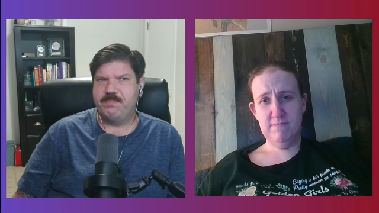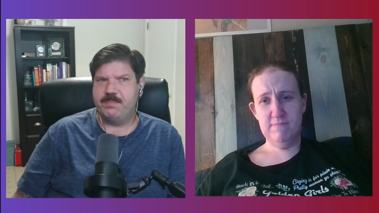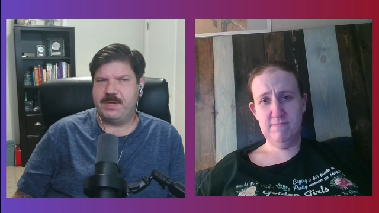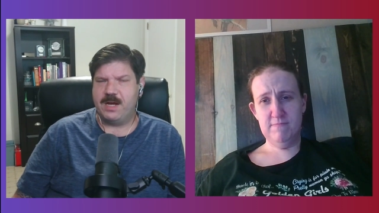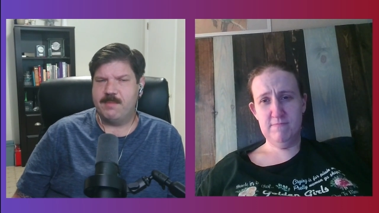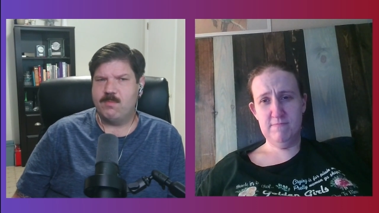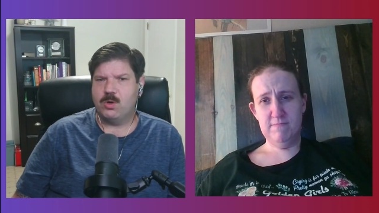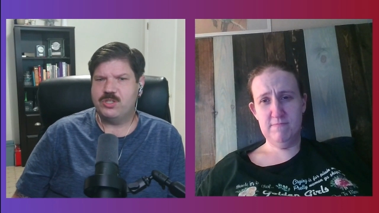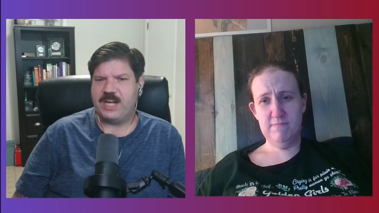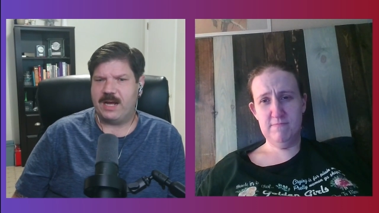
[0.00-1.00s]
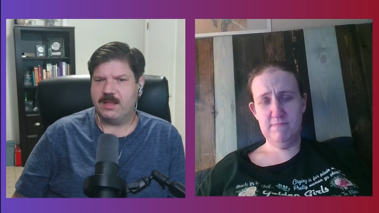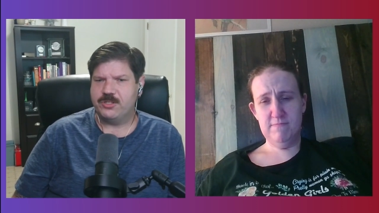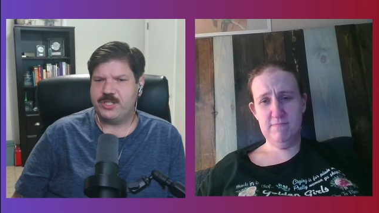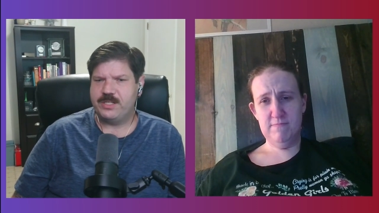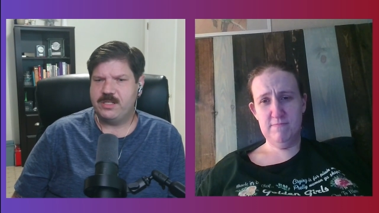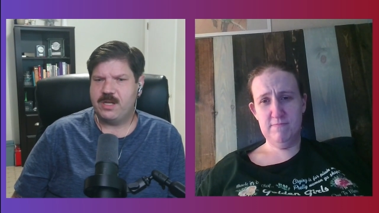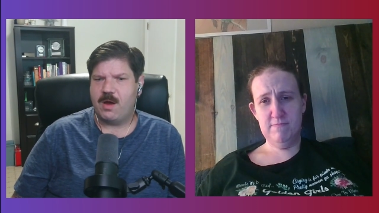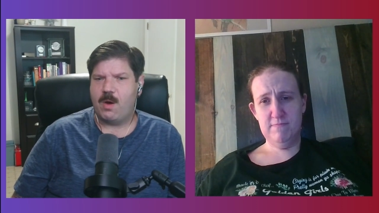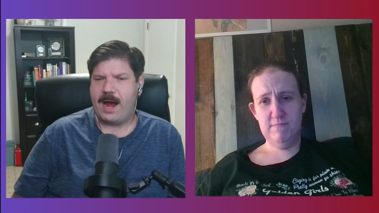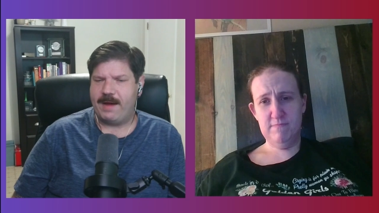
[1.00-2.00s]
Speaker 1: become more challenging
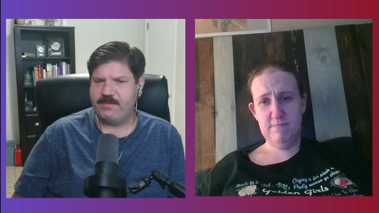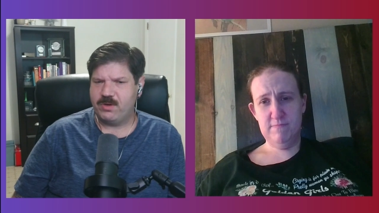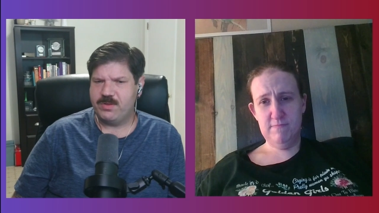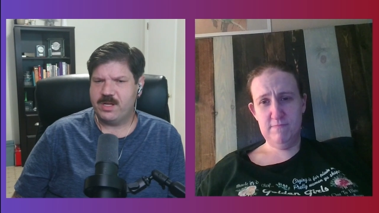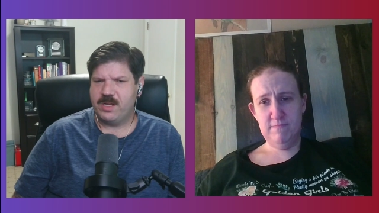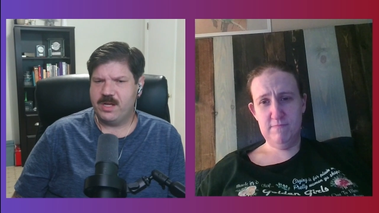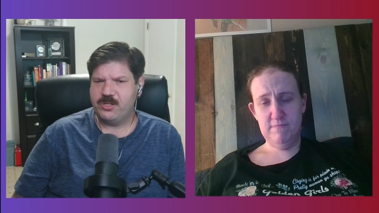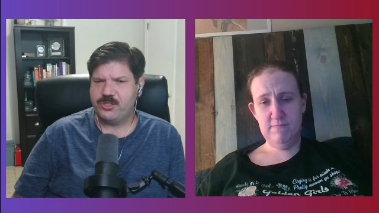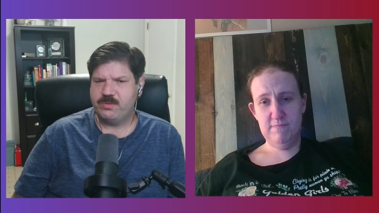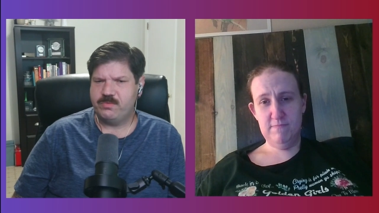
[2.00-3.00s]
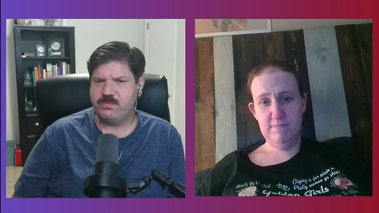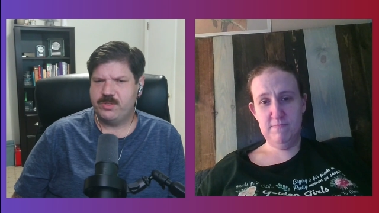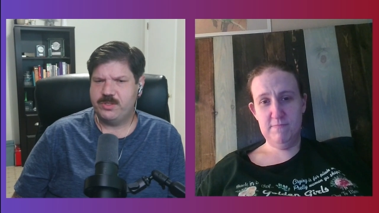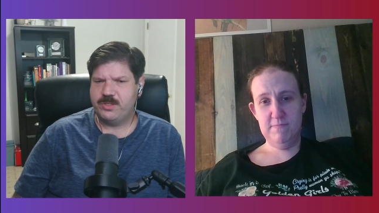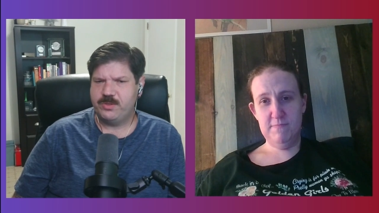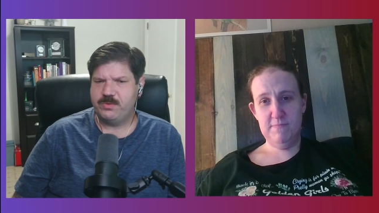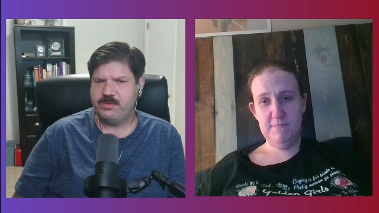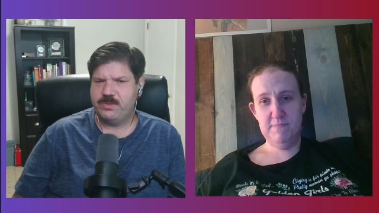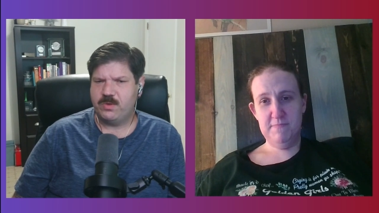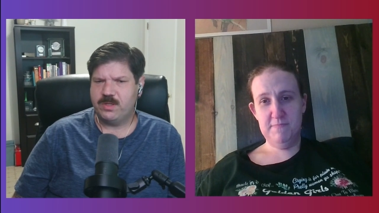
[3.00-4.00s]
after the concussion to do
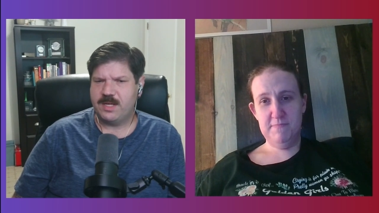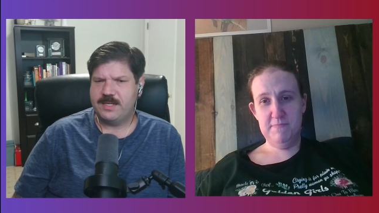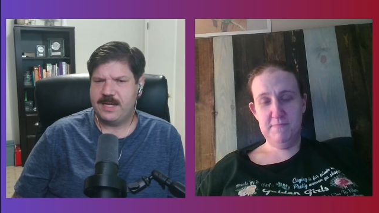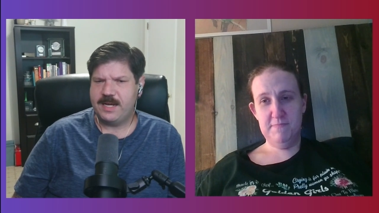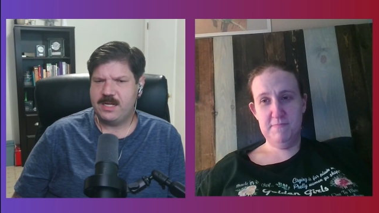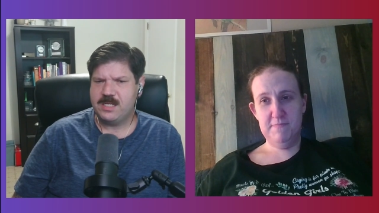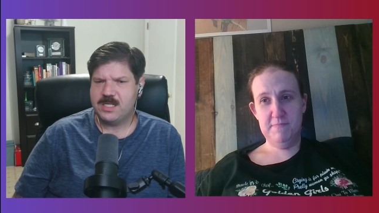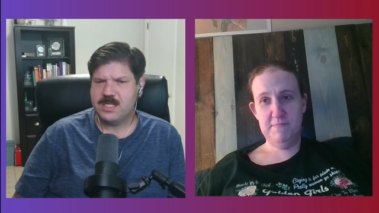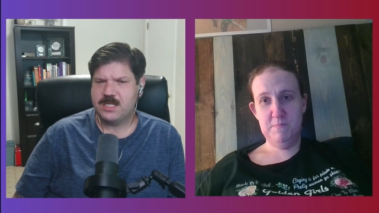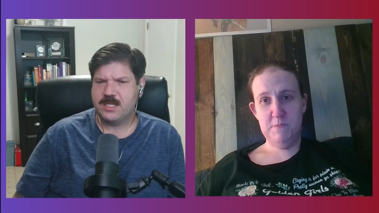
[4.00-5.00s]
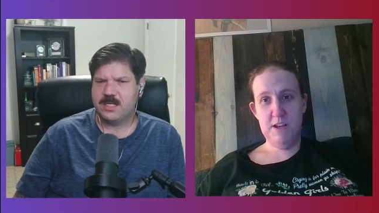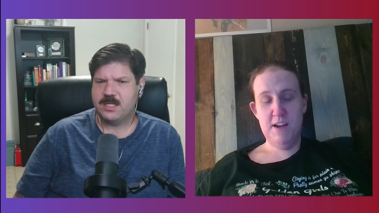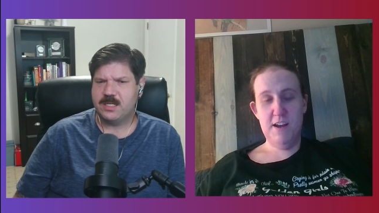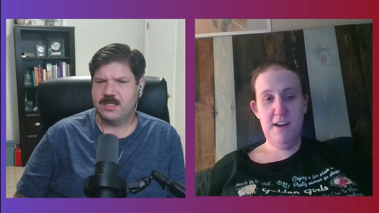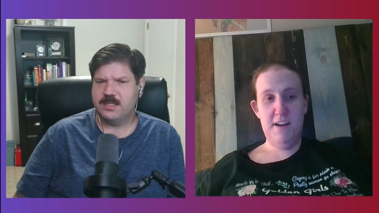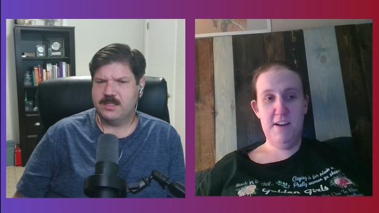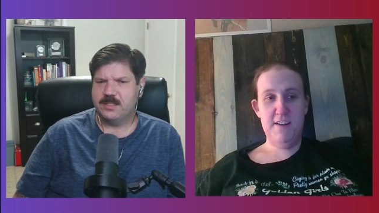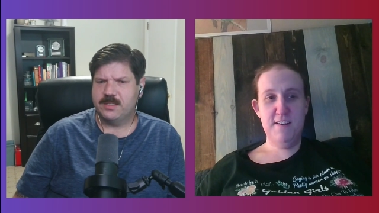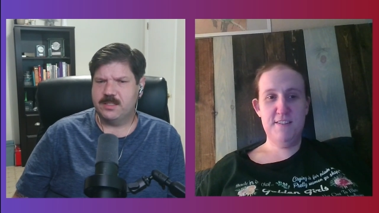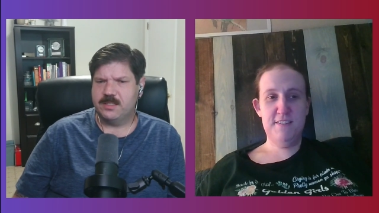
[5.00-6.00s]
the online dating?
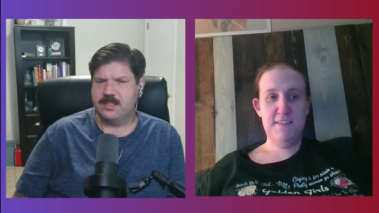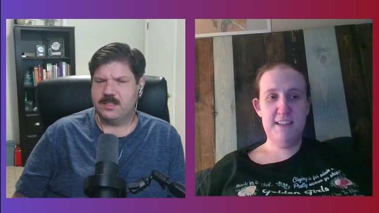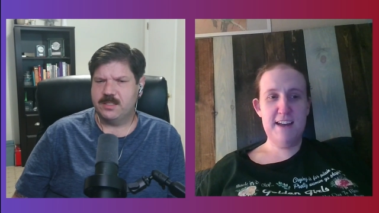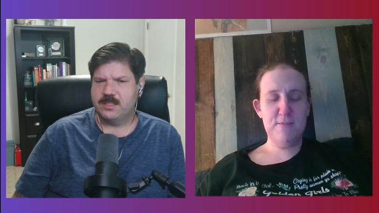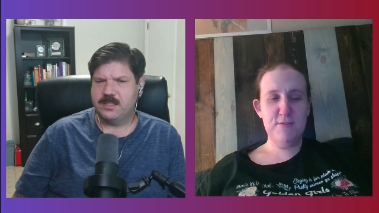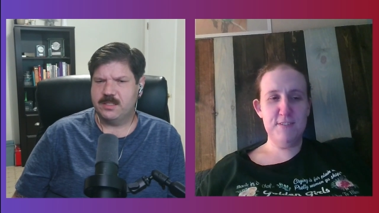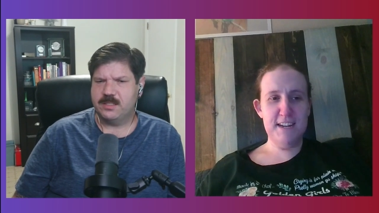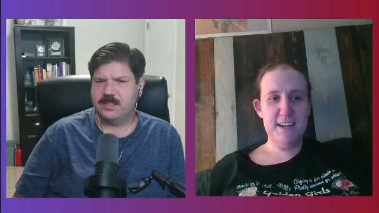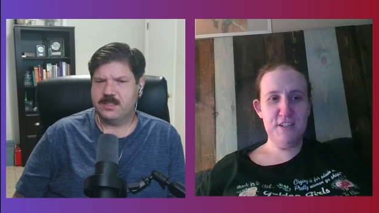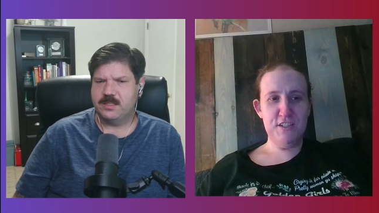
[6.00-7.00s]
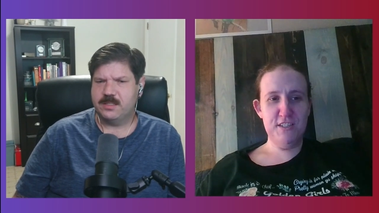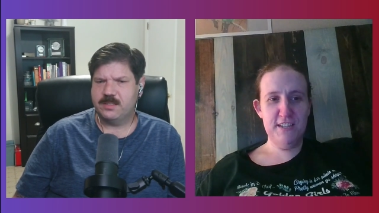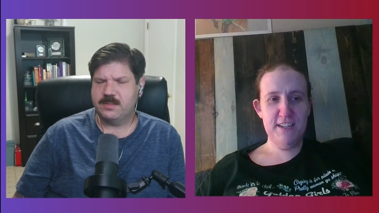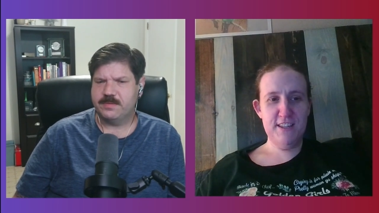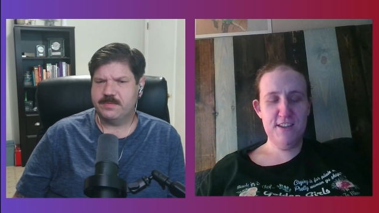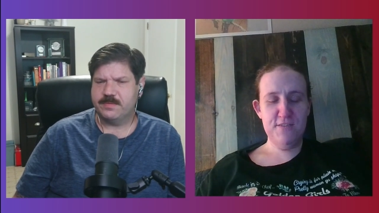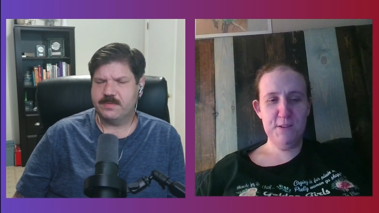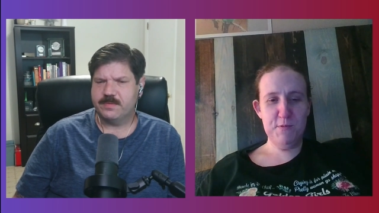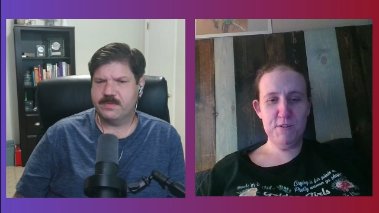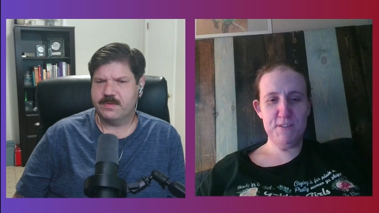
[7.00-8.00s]
Speaker 2: Uh, Zach was actually the
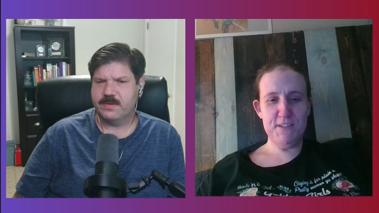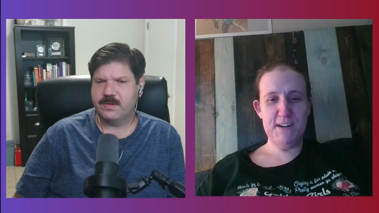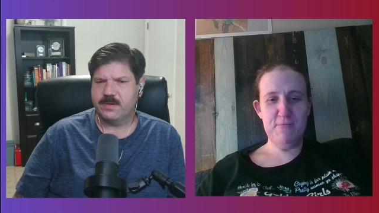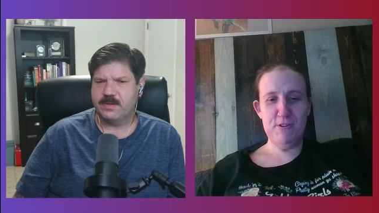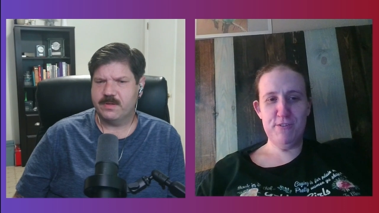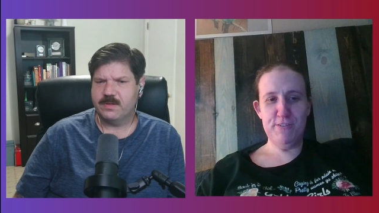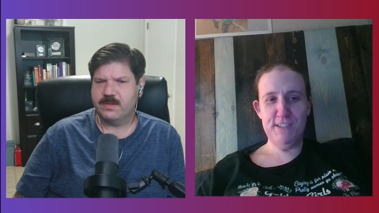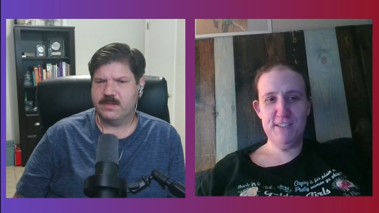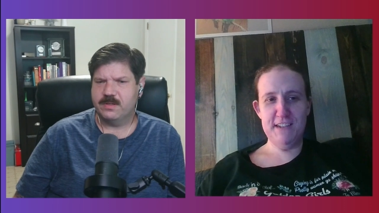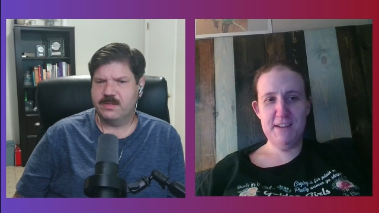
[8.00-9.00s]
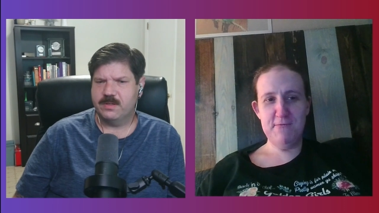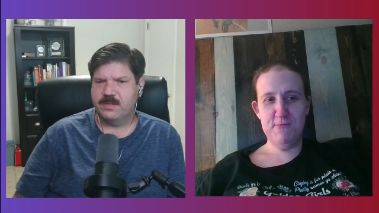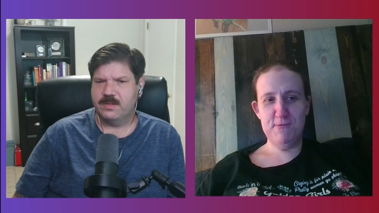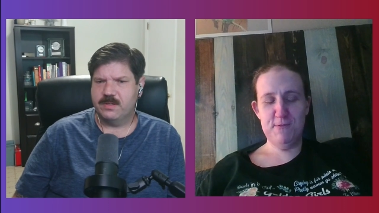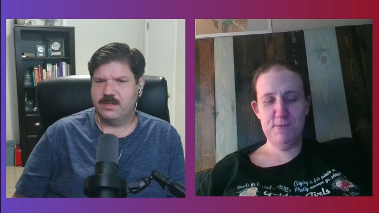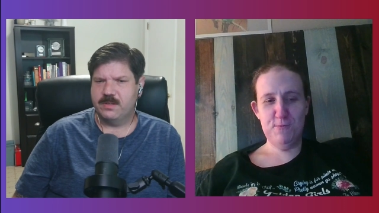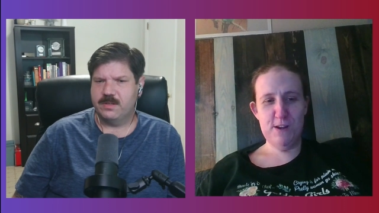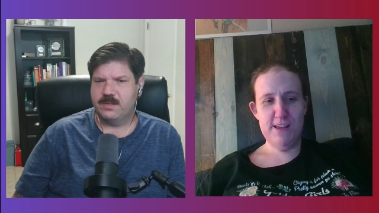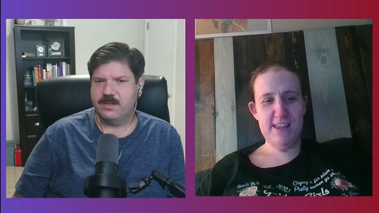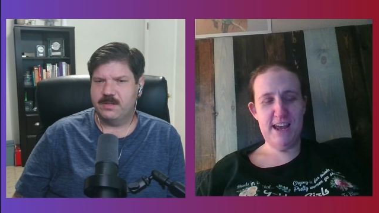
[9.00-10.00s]
only person I went on a date
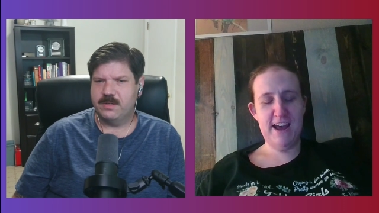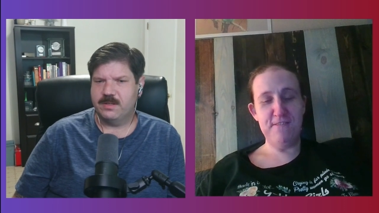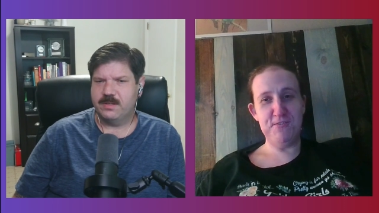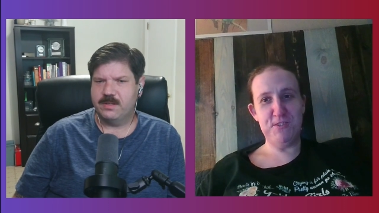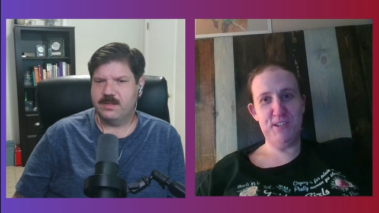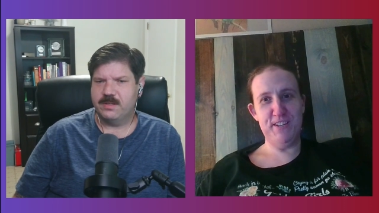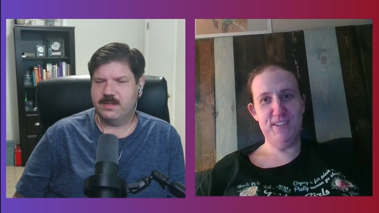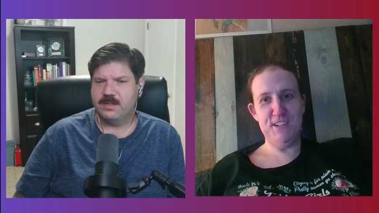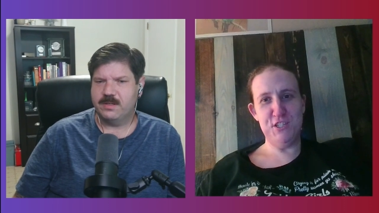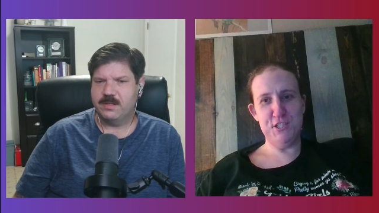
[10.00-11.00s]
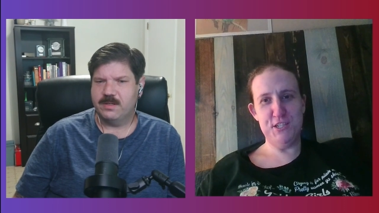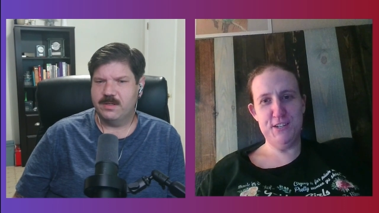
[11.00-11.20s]
with after the concussion,